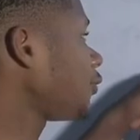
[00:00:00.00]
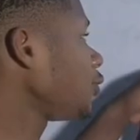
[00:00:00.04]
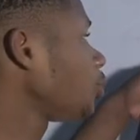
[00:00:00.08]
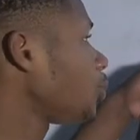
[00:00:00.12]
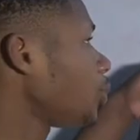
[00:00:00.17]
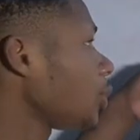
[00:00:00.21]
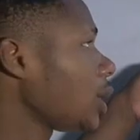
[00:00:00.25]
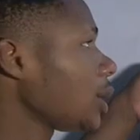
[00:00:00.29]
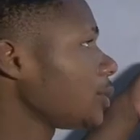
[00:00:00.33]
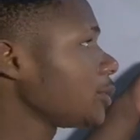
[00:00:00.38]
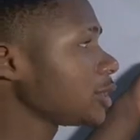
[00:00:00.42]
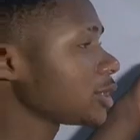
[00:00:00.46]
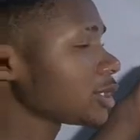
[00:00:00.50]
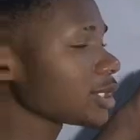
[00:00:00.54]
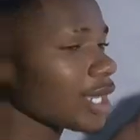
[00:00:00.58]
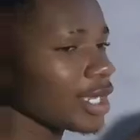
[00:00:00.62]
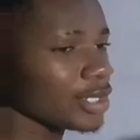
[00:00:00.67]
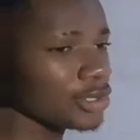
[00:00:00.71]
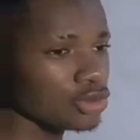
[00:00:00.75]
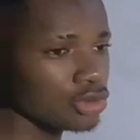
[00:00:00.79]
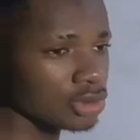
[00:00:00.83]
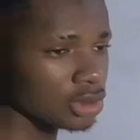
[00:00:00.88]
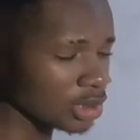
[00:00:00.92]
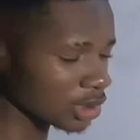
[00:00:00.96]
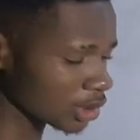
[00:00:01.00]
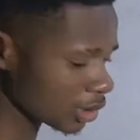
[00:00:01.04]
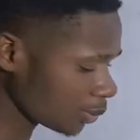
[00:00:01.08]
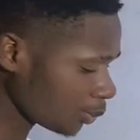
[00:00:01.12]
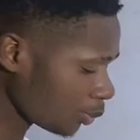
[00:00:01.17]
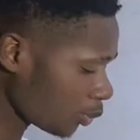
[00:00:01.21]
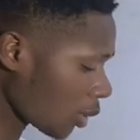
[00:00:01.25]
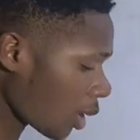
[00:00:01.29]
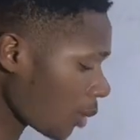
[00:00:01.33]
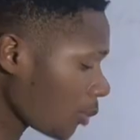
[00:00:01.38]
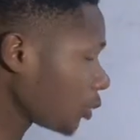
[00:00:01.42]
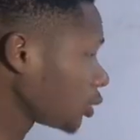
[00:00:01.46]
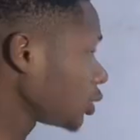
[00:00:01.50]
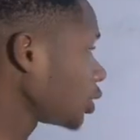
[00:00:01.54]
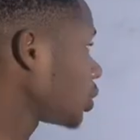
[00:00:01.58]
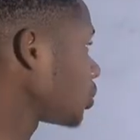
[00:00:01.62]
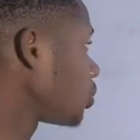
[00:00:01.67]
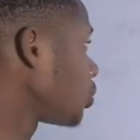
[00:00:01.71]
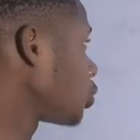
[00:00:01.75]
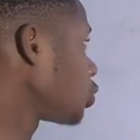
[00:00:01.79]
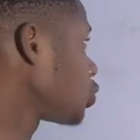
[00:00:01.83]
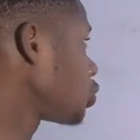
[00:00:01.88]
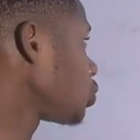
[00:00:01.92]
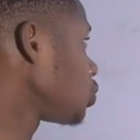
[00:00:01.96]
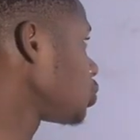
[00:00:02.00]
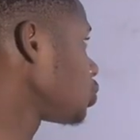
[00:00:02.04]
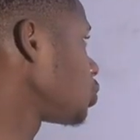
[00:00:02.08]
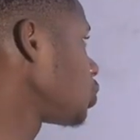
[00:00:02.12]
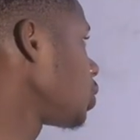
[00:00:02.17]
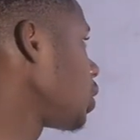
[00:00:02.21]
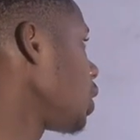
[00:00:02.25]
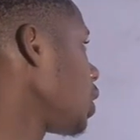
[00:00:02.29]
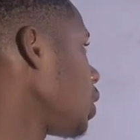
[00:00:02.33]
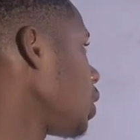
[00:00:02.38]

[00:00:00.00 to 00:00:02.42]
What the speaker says: few parameters with the simple harmonic motion.